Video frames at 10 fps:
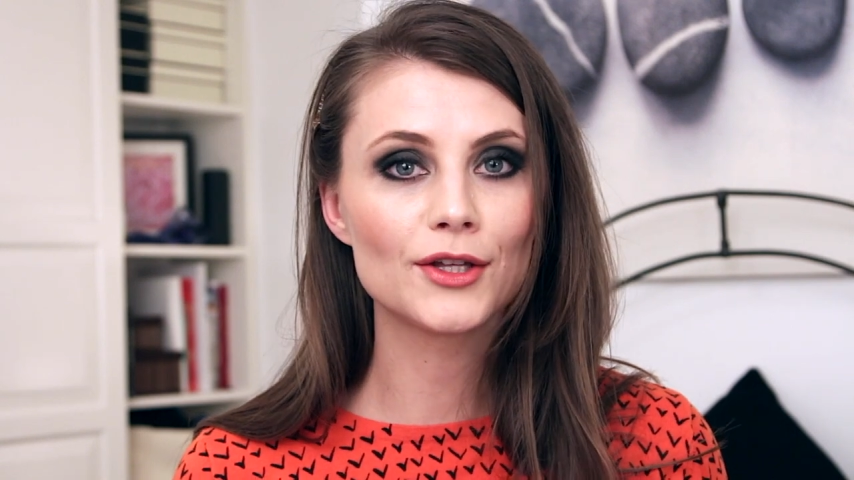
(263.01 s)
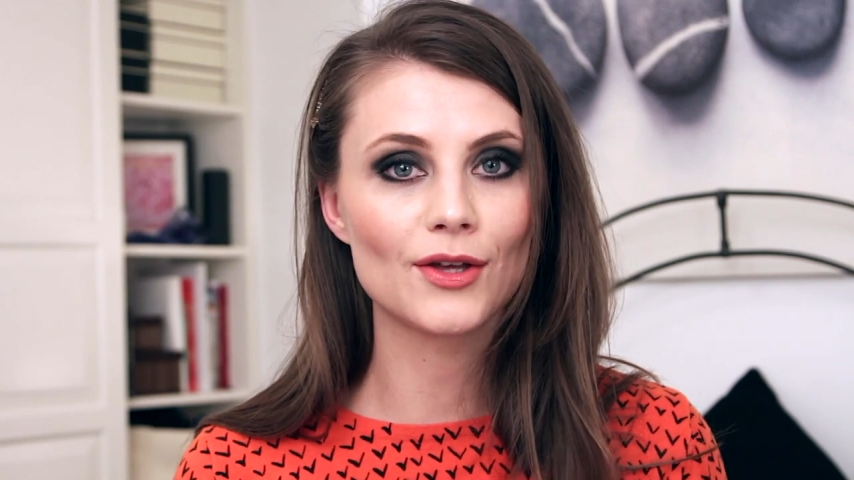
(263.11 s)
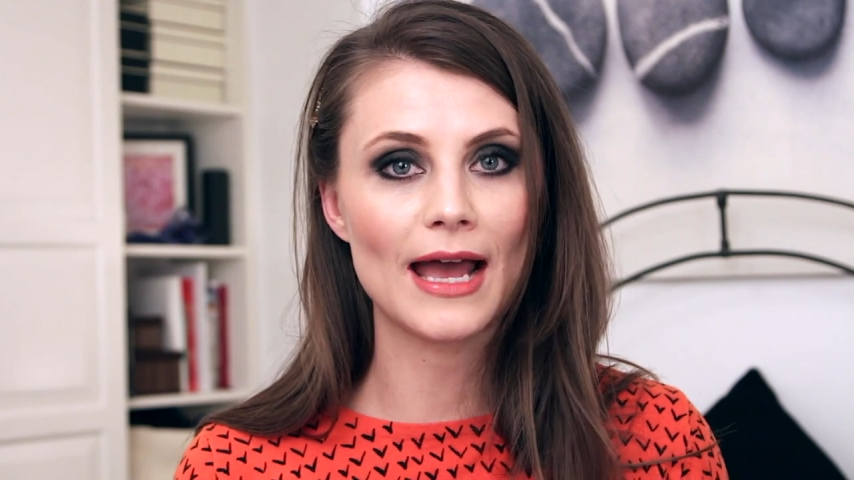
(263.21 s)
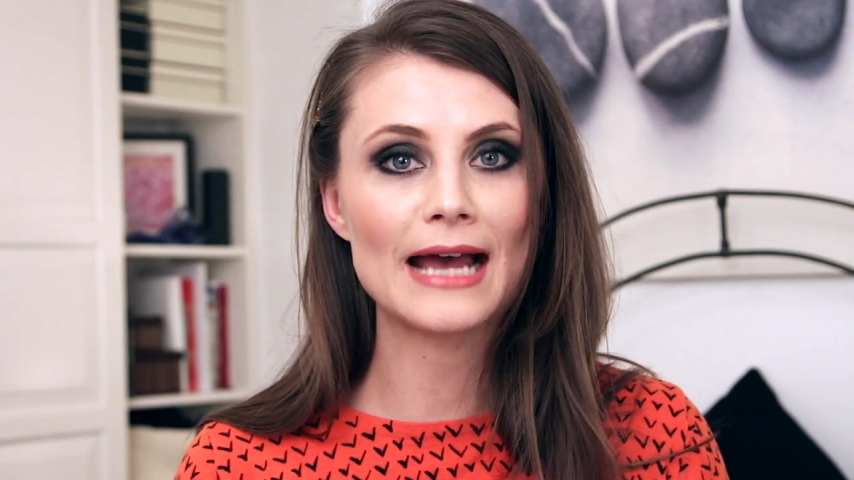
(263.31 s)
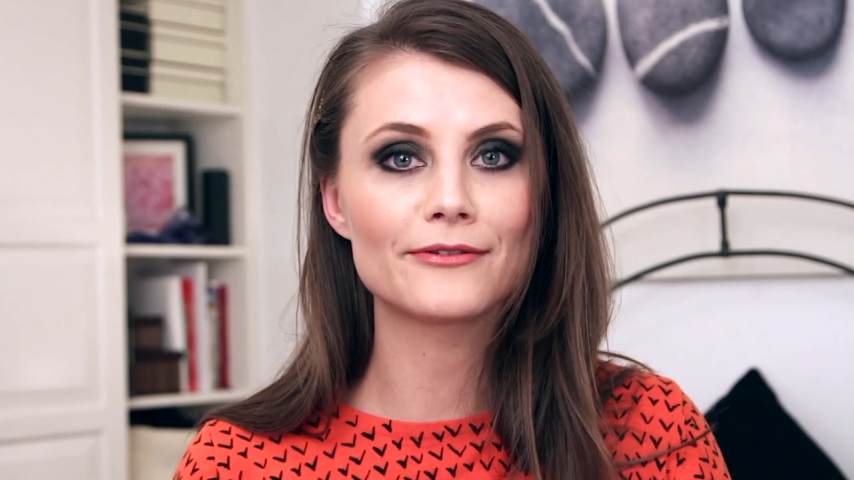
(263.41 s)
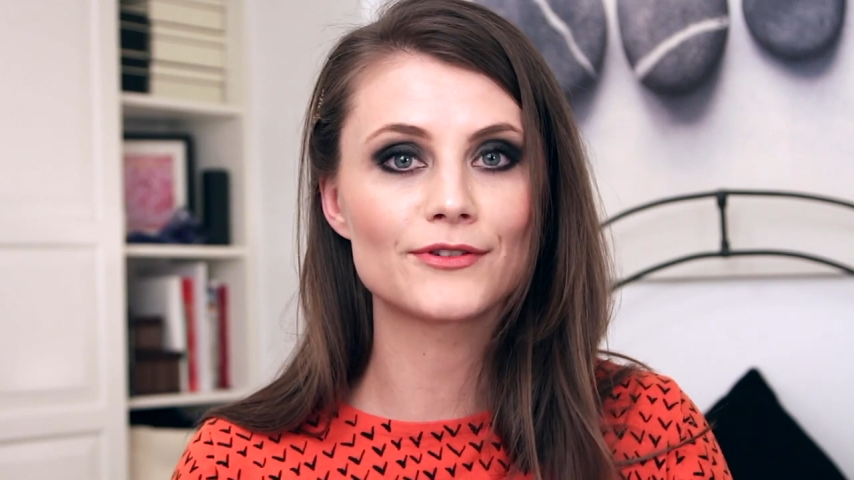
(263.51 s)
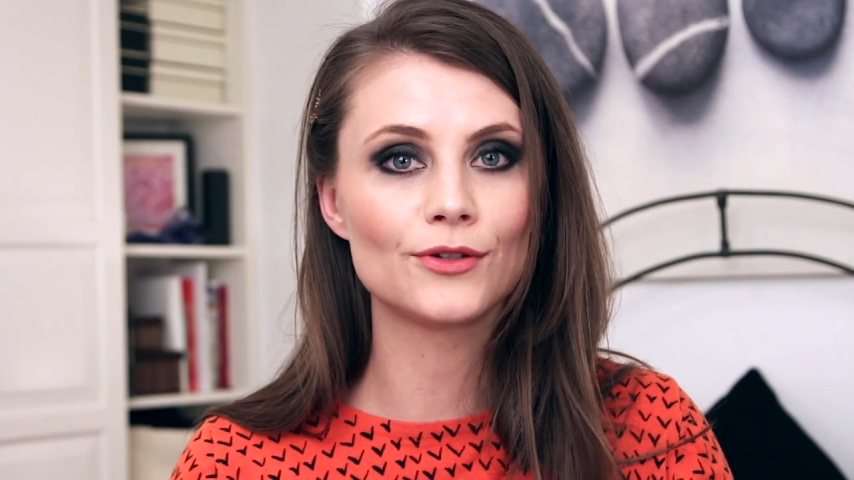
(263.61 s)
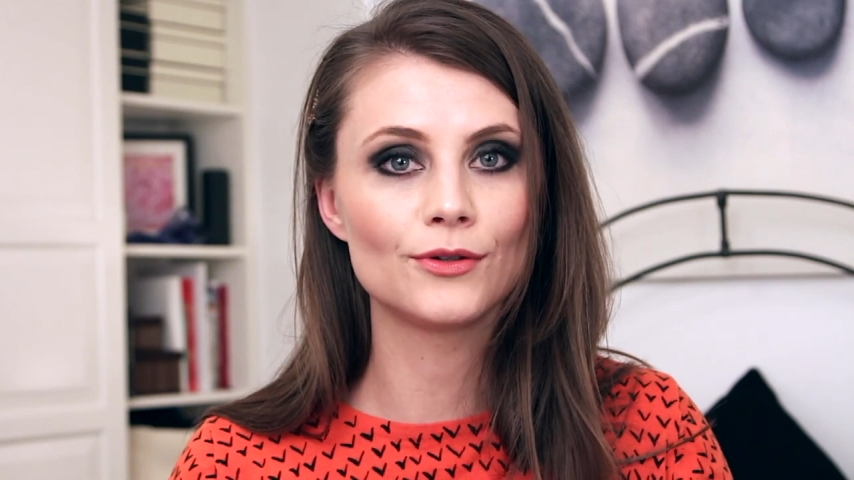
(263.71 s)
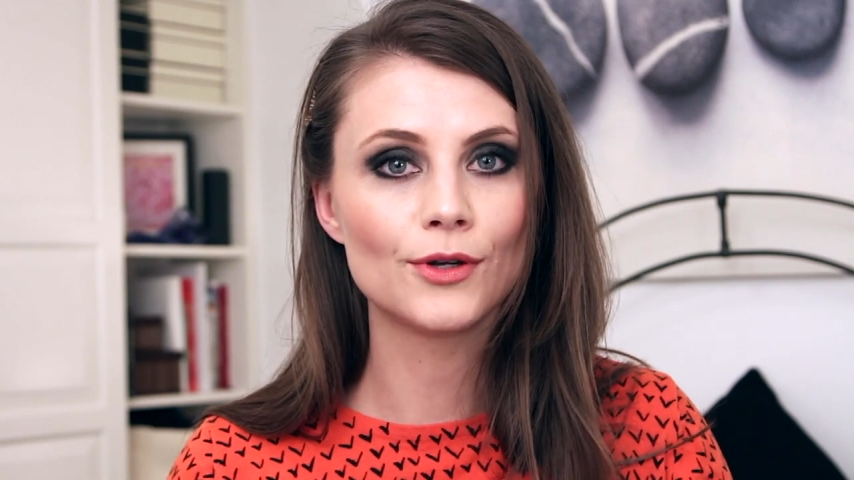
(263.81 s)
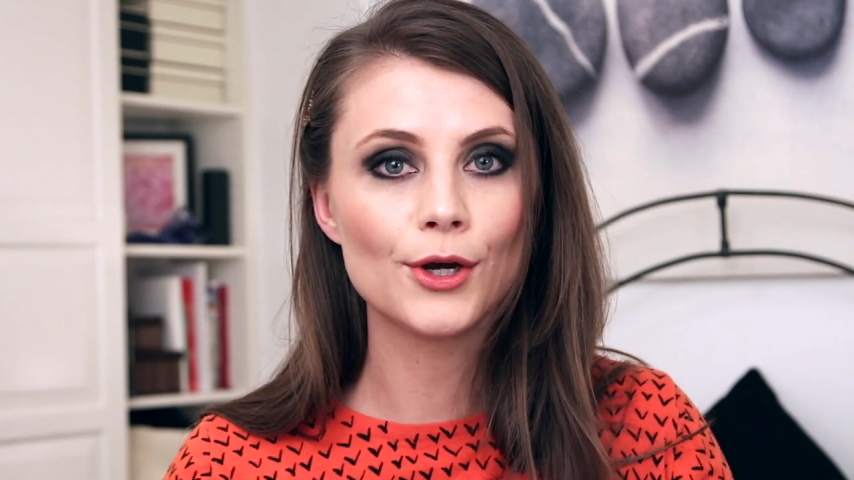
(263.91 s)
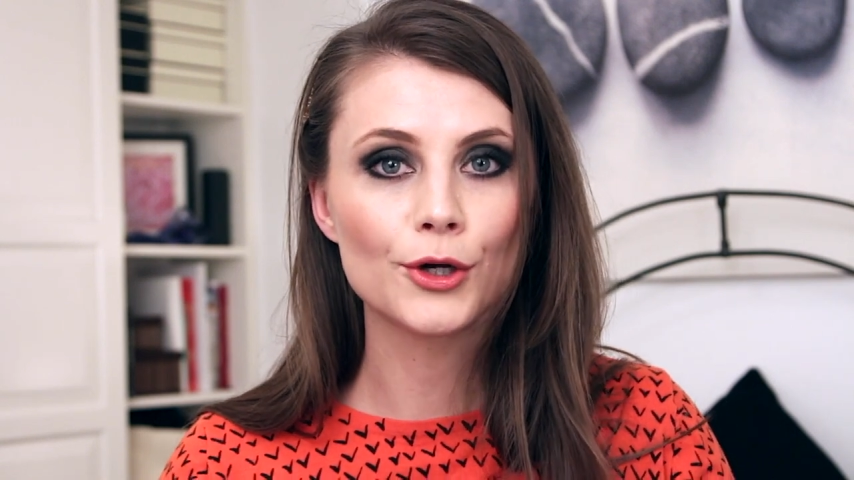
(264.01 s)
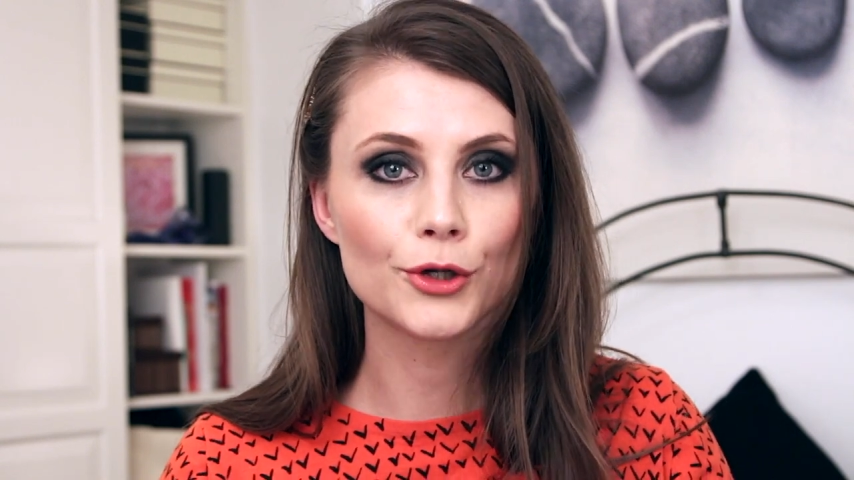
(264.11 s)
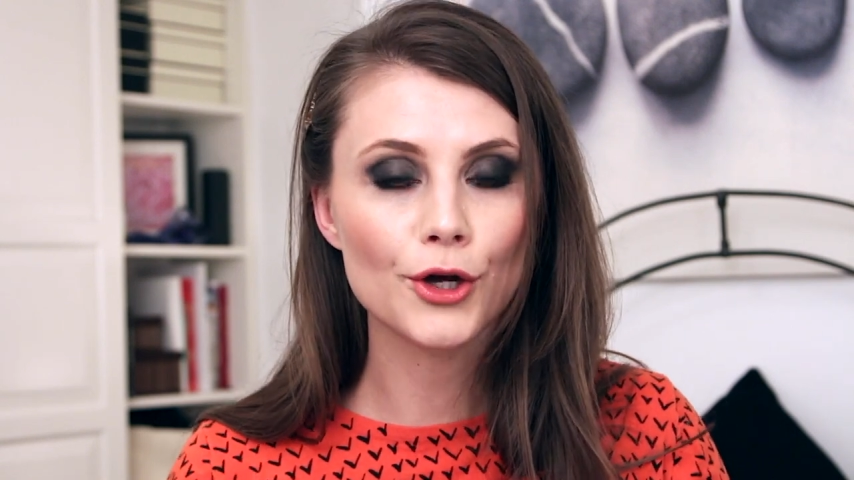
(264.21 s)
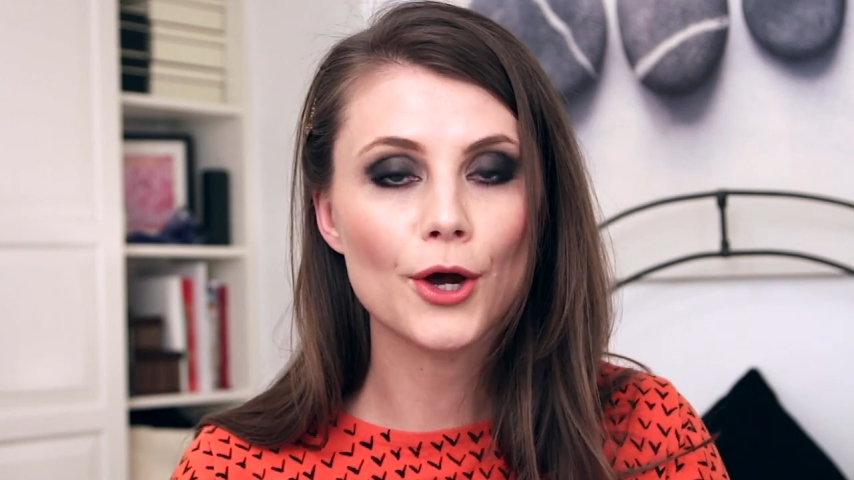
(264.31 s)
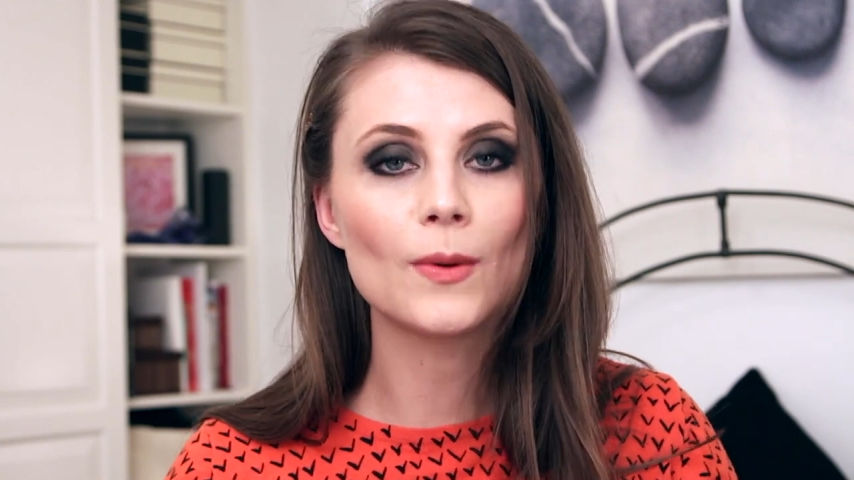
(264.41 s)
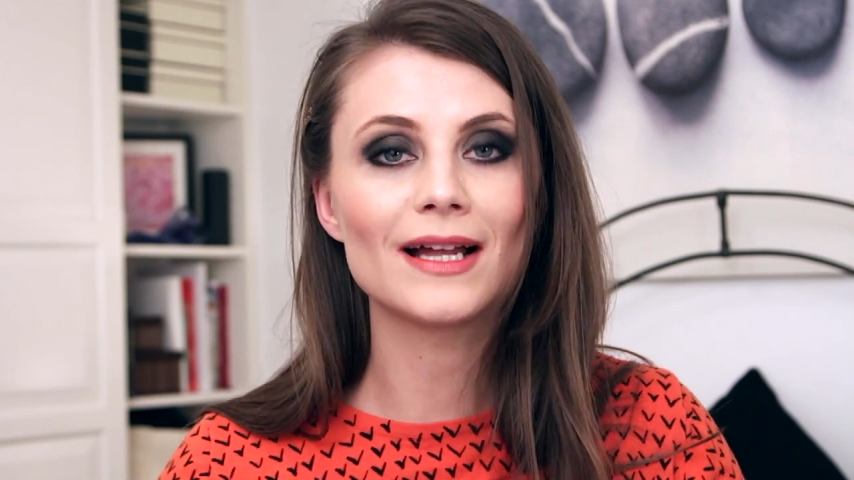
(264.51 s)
You have to go